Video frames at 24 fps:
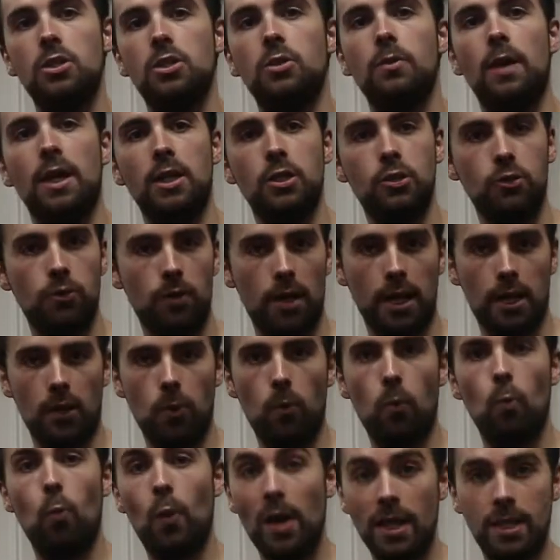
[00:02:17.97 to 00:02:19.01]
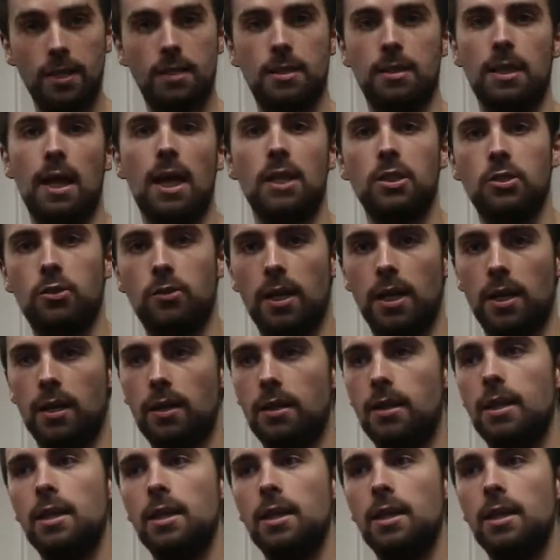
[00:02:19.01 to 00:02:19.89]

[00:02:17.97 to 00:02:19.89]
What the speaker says: to a trick wins that trick.